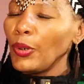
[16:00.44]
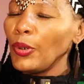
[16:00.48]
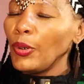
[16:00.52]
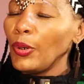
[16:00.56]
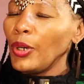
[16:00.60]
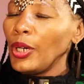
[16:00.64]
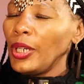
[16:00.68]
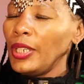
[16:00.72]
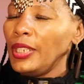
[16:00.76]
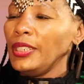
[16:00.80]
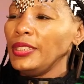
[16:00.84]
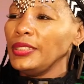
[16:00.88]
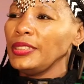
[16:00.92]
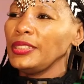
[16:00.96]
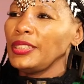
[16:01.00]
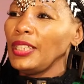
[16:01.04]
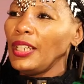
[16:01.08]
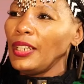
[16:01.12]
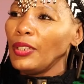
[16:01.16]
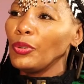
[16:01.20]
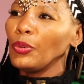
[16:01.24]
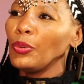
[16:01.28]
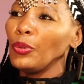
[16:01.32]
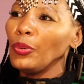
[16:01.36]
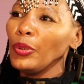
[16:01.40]
or
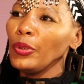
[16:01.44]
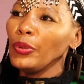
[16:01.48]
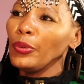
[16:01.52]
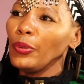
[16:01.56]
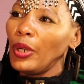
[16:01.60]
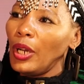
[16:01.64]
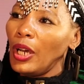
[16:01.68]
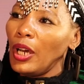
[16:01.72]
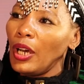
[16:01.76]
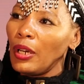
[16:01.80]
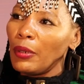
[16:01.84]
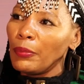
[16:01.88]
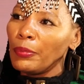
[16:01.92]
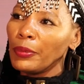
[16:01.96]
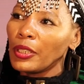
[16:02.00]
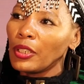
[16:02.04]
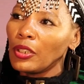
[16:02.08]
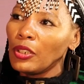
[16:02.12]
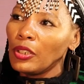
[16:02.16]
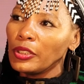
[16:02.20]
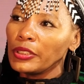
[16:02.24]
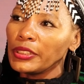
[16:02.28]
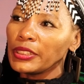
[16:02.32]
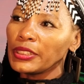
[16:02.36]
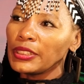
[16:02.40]
understand who you are,
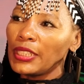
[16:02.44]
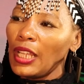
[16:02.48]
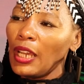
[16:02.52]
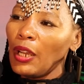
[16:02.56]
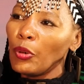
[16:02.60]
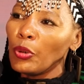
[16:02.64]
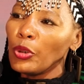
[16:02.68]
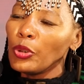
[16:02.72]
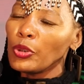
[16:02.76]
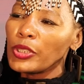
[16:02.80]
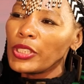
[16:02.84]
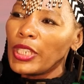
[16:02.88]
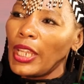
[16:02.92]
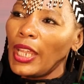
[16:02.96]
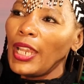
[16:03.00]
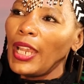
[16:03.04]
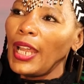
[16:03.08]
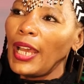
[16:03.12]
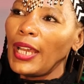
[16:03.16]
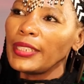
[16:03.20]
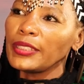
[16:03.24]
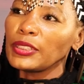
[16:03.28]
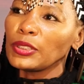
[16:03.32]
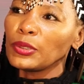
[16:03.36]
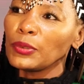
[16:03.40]
because now you tell
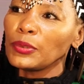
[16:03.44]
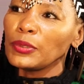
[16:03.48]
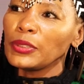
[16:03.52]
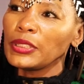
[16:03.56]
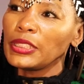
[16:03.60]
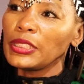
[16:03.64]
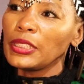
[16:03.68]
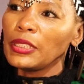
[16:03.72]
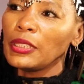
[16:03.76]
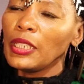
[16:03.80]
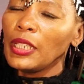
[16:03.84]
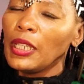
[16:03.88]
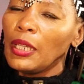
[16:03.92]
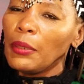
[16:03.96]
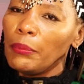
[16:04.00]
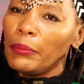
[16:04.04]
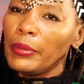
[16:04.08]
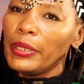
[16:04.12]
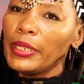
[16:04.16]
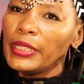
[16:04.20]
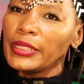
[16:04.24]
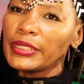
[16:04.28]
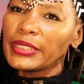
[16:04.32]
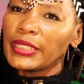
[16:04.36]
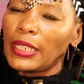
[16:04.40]
us ukuthi
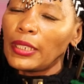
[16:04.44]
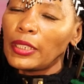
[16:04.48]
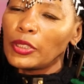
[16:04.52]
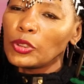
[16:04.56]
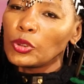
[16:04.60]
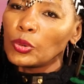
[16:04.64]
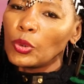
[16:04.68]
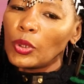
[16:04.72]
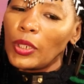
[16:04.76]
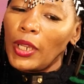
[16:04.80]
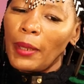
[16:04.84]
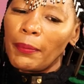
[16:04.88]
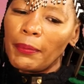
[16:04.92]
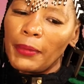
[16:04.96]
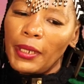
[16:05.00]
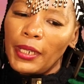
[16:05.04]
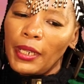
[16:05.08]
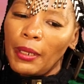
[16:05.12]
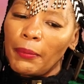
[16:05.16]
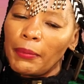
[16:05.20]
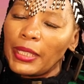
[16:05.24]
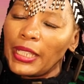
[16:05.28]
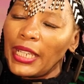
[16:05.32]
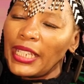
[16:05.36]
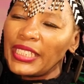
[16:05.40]
binisa isuku lami
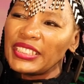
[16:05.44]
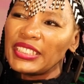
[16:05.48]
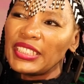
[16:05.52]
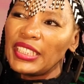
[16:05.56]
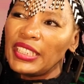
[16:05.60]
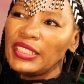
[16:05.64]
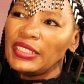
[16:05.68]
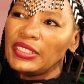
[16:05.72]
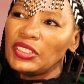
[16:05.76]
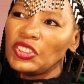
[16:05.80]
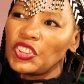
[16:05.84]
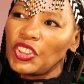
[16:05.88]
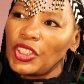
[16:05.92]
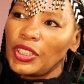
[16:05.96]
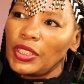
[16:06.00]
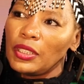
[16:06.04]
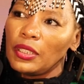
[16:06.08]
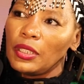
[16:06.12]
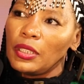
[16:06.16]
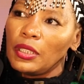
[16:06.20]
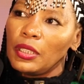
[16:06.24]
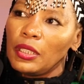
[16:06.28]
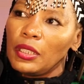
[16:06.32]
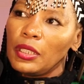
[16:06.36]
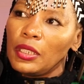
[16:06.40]
namhlanje linje.
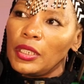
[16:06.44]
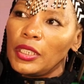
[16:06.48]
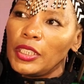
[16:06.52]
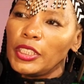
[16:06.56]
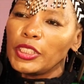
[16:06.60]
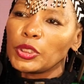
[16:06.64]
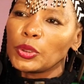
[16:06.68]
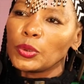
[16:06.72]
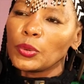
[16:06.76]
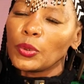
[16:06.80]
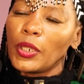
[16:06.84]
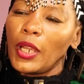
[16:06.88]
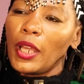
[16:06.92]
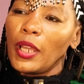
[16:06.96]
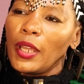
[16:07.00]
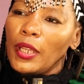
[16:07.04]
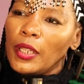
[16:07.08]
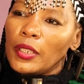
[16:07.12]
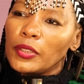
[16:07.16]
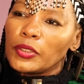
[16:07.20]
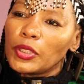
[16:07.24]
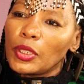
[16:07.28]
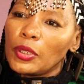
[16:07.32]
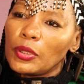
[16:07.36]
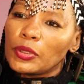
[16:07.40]

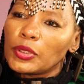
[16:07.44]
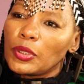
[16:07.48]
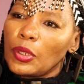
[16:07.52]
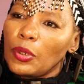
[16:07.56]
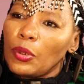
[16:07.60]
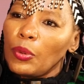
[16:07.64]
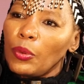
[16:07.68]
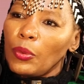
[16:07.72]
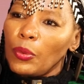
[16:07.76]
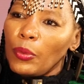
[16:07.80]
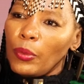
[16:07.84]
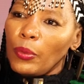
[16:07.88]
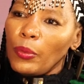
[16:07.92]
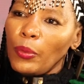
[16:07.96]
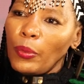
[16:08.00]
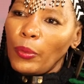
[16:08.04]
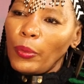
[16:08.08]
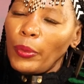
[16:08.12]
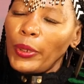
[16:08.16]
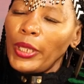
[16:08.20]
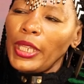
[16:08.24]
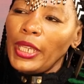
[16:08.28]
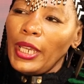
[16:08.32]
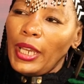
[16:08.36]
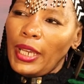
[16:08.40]
So
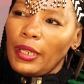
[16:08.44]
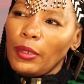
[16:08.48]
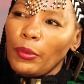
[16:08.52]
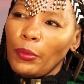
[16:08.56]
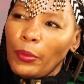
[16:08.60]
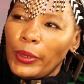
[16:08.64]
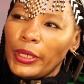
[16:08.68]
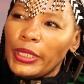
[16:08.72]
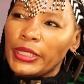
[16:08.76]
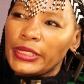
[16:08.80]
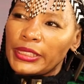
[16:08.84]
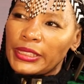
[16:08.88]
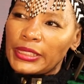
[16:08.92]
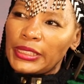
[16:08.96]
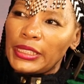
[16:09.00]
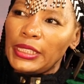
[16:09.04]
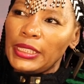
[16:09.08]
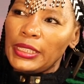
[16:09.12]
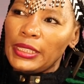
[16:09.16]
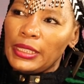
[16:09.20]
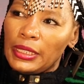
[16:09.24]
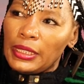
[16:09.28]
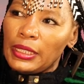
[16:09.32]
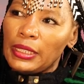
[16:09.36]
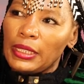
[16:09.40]
we
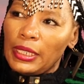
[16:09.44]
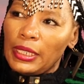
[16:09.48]
see